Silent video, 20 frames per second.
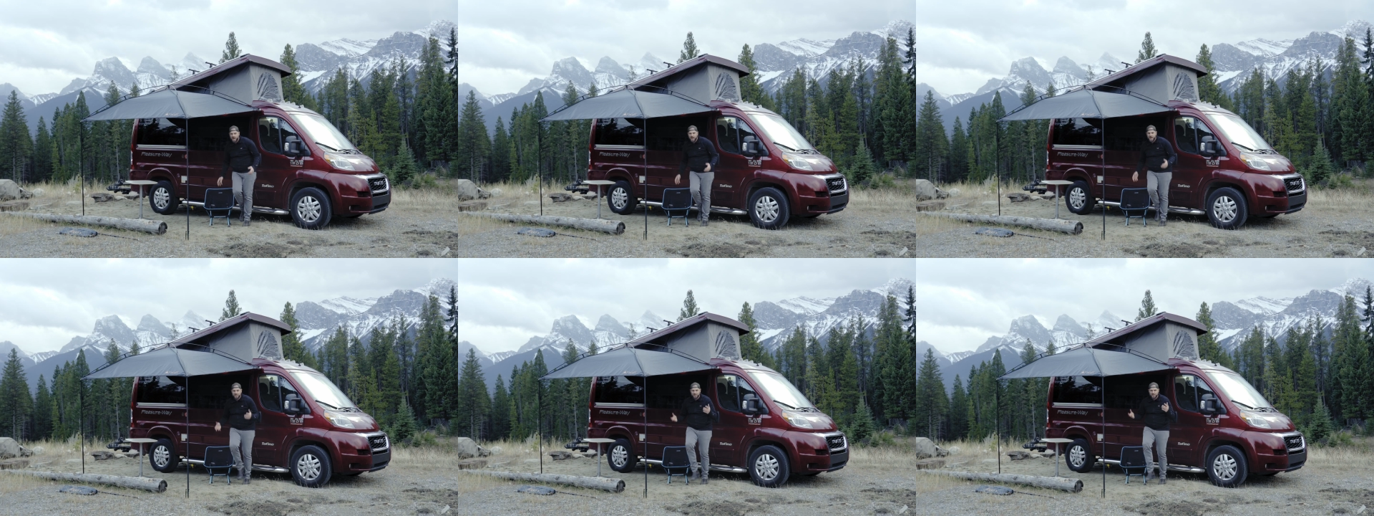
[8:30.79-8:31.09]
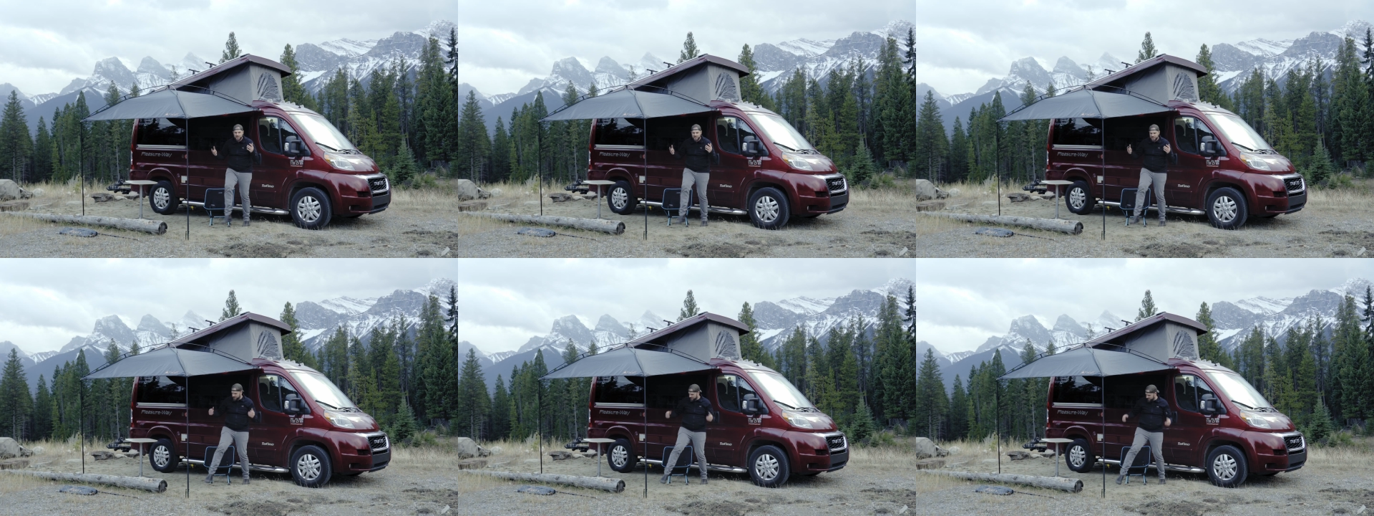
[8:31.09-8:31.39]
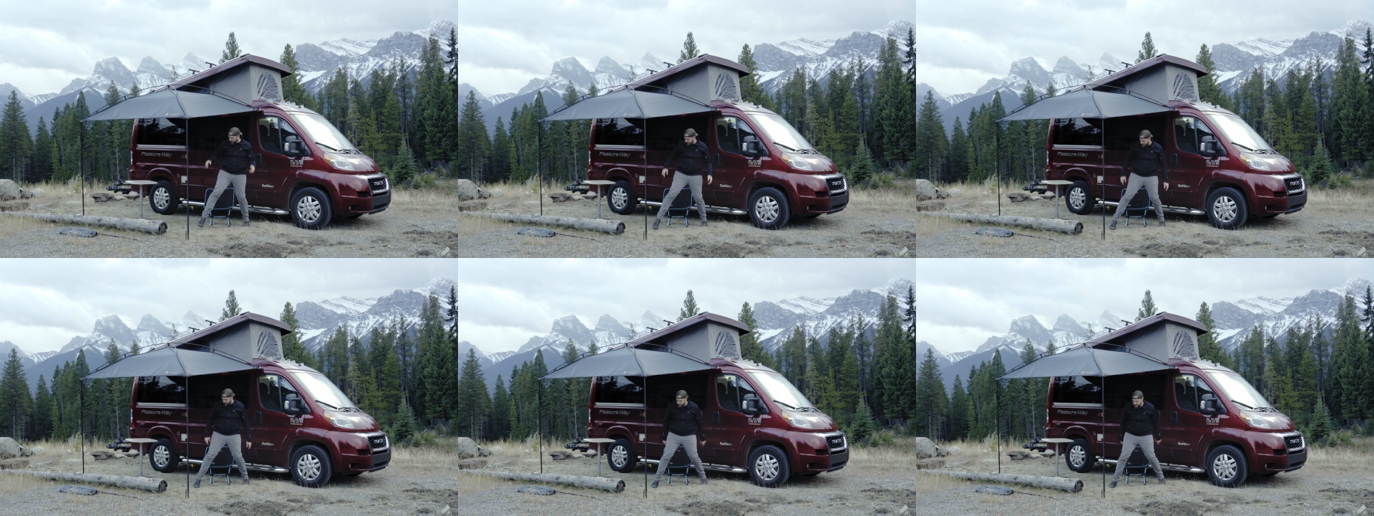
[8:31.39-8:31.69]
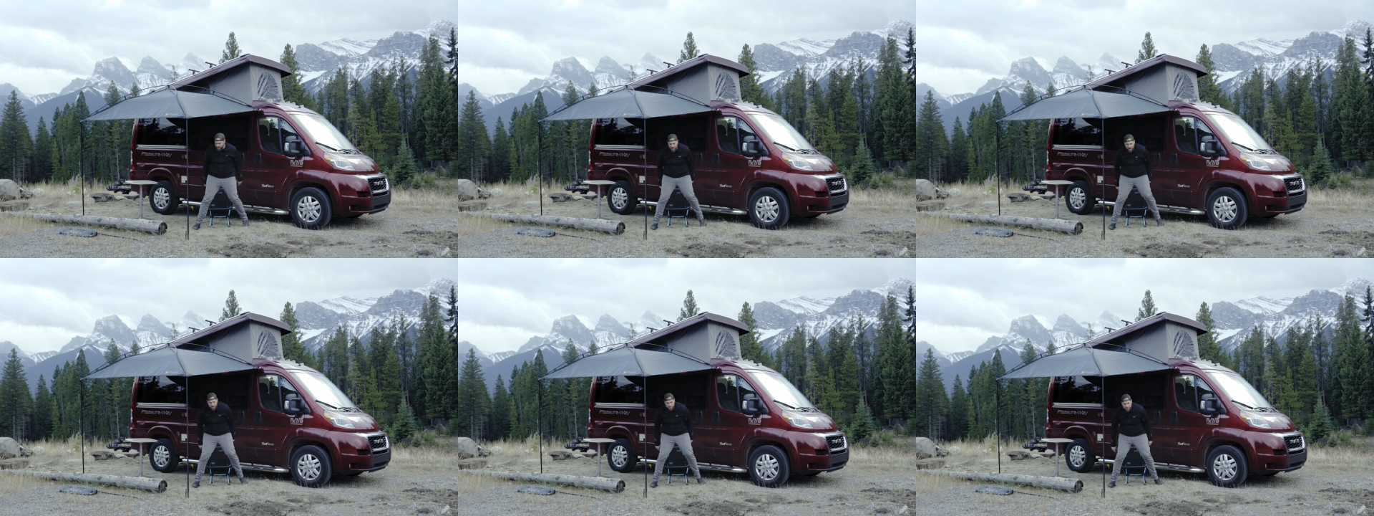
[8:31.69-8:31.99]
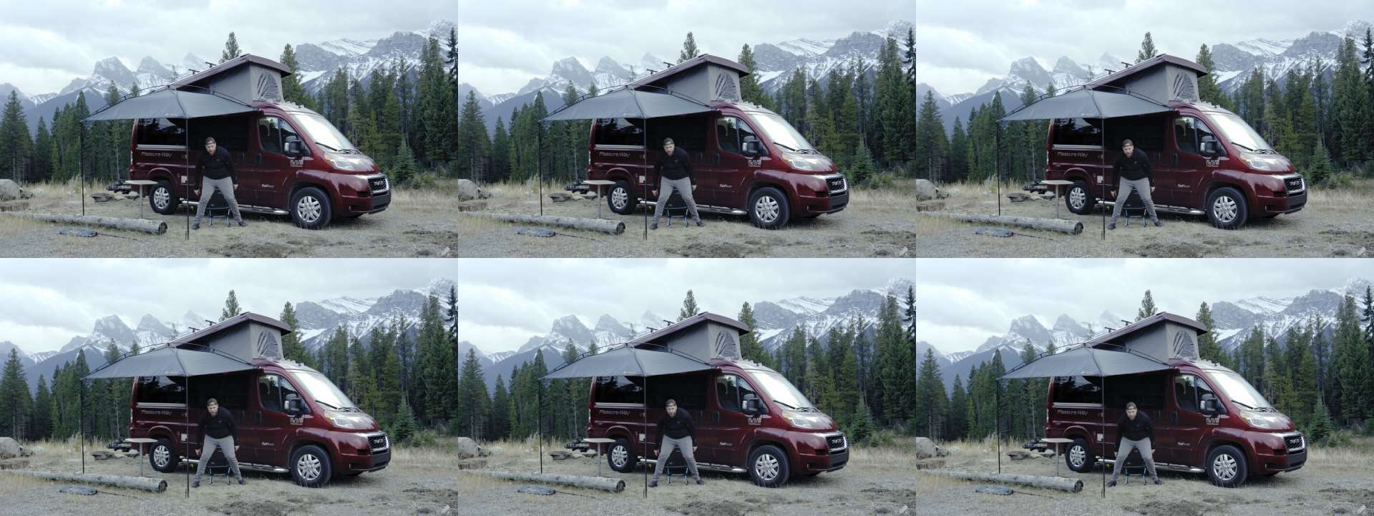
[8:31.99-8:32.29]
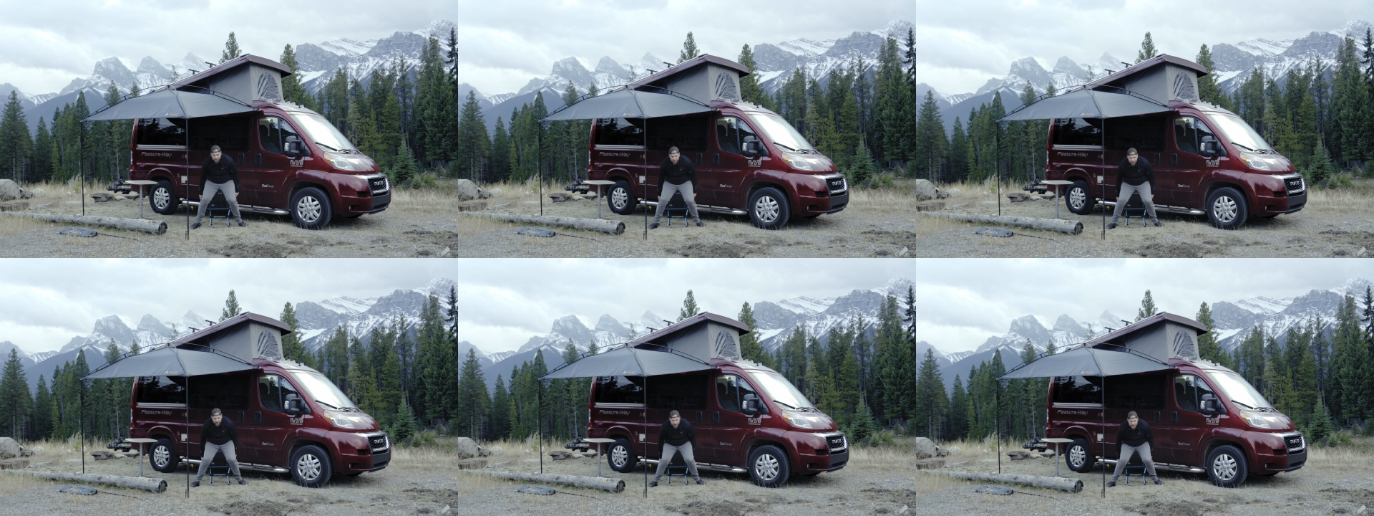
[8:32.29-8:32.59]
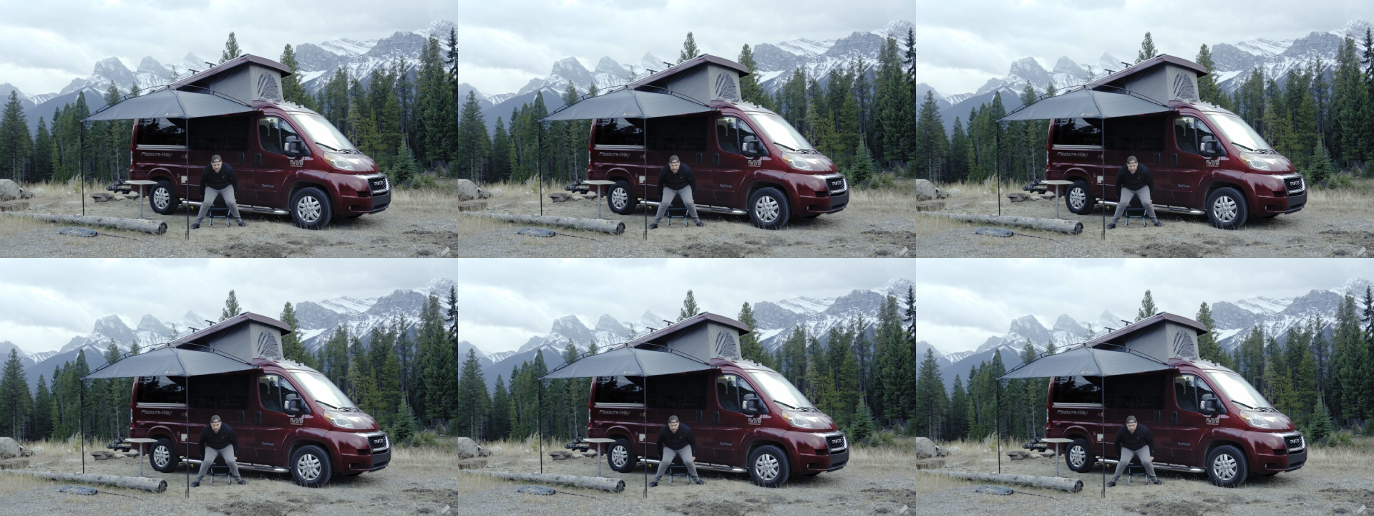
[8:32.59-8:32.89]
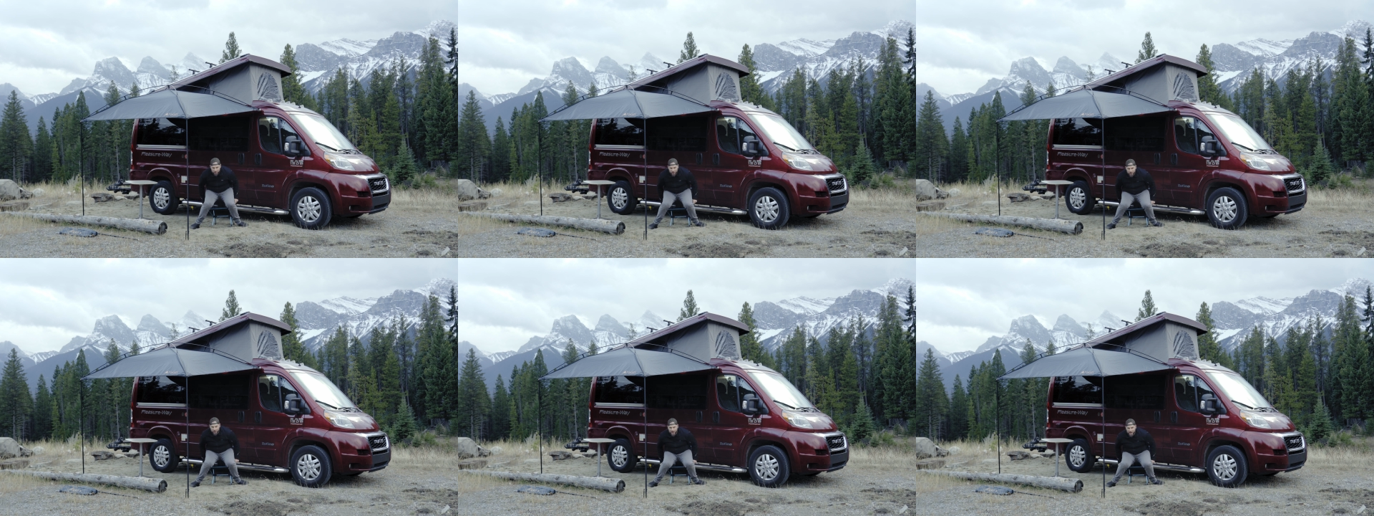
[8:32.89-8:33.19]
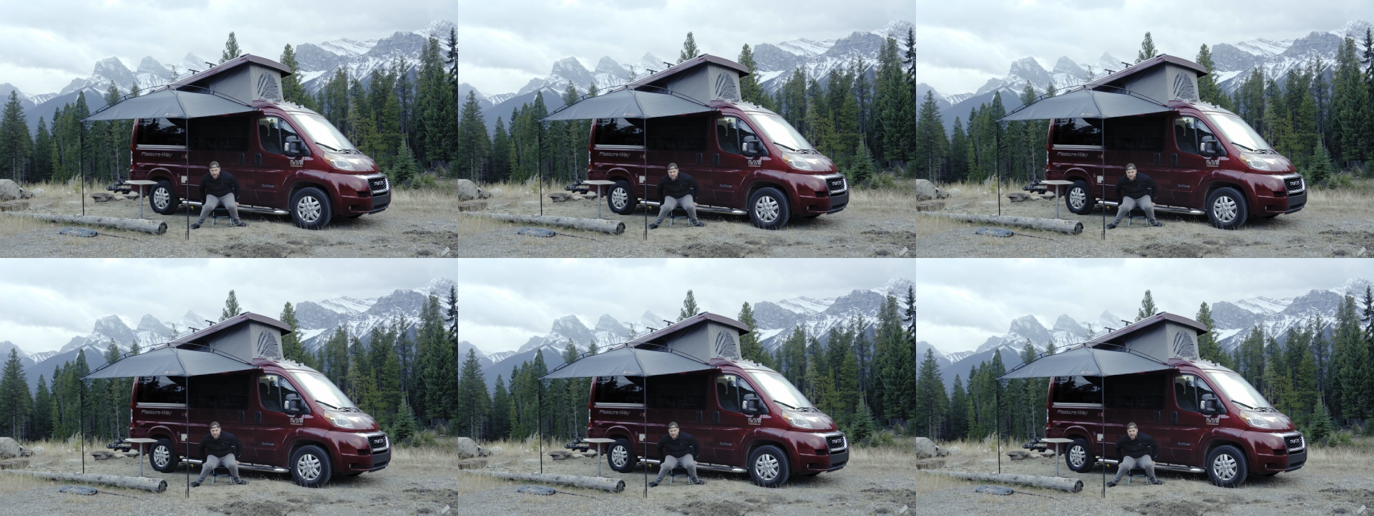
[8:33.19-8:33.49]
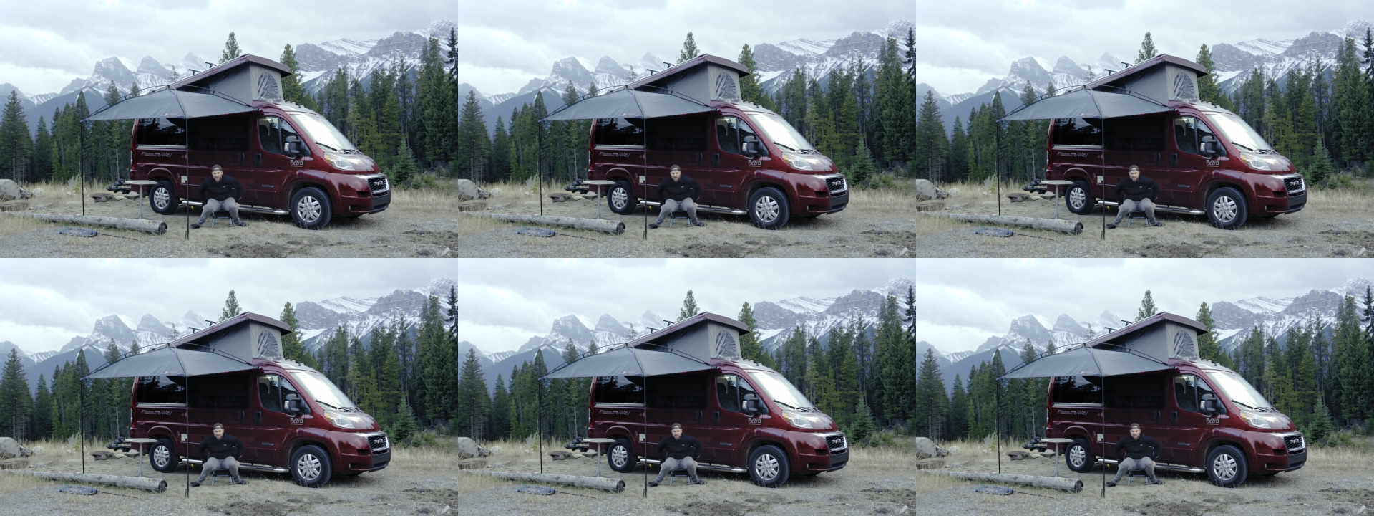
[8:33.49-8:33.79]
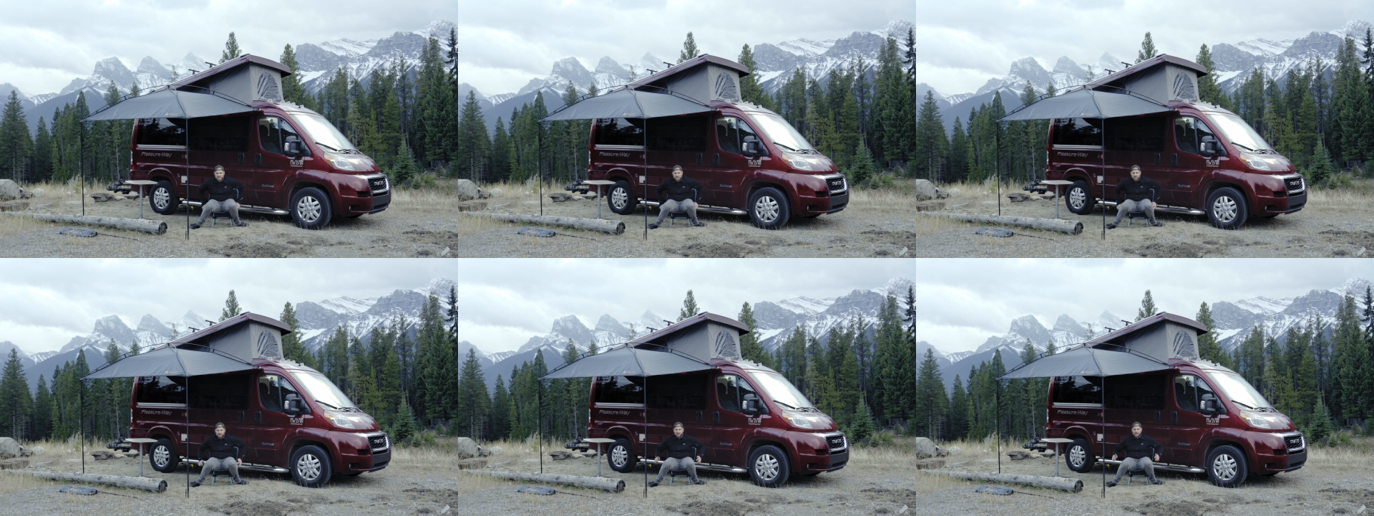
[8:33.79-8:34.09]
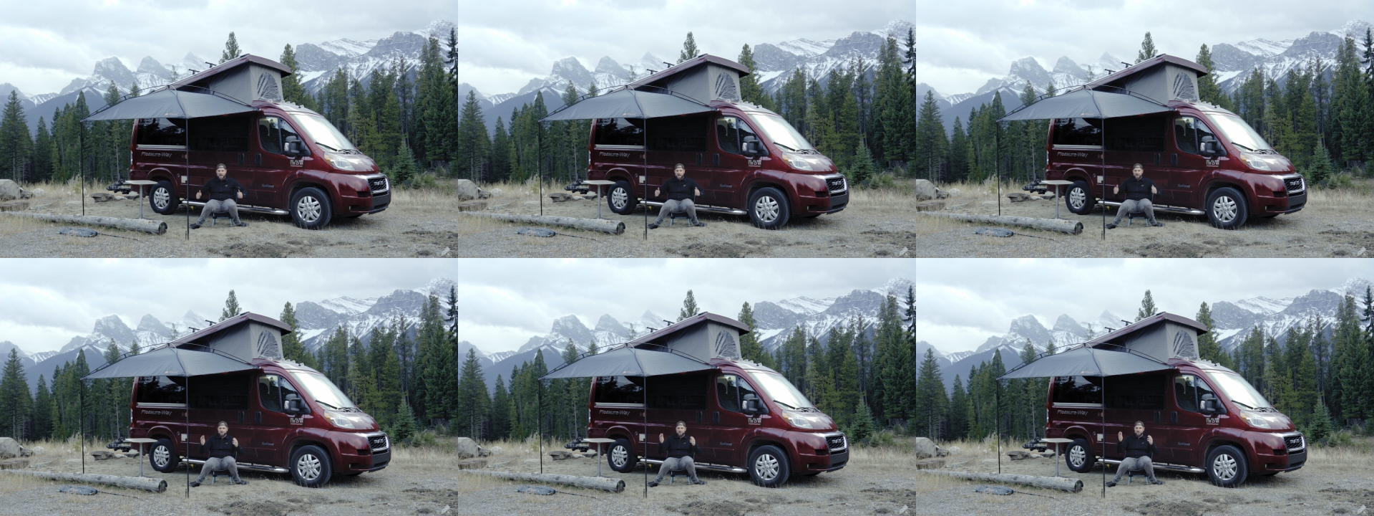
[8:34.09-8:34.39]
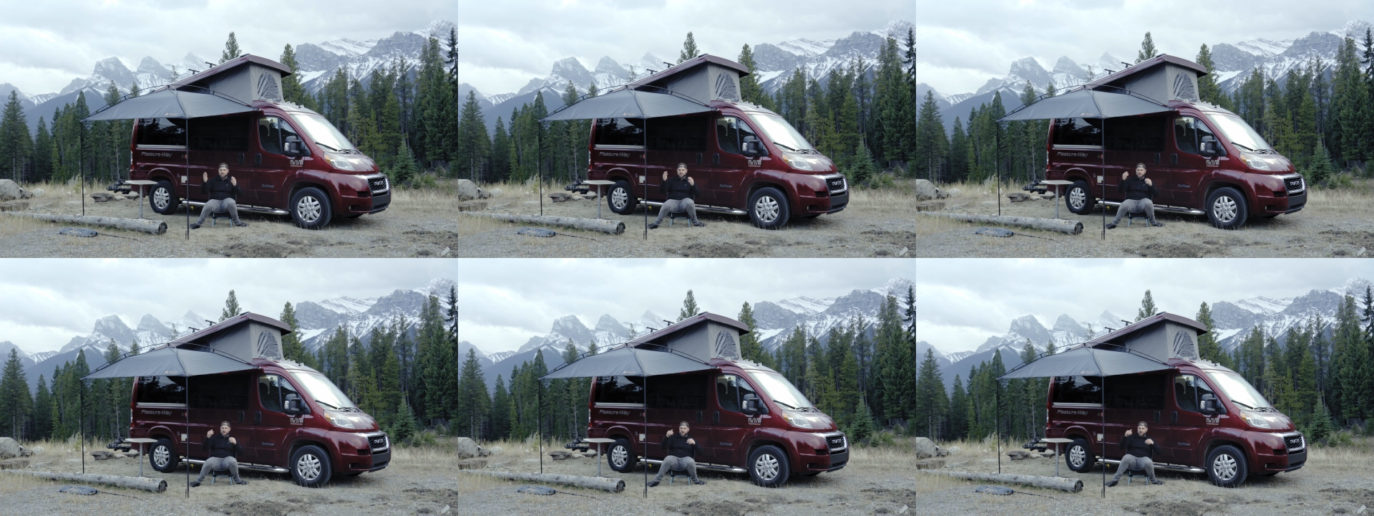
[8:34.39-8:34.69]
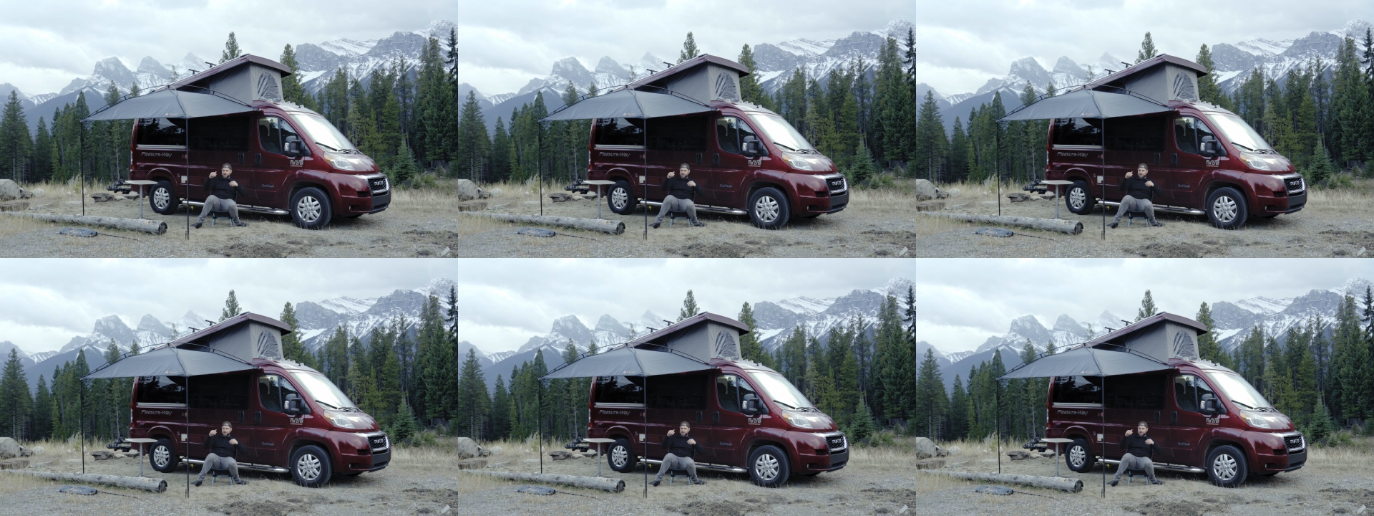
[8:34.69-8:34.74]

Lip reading: Nobody's mouth can be seen.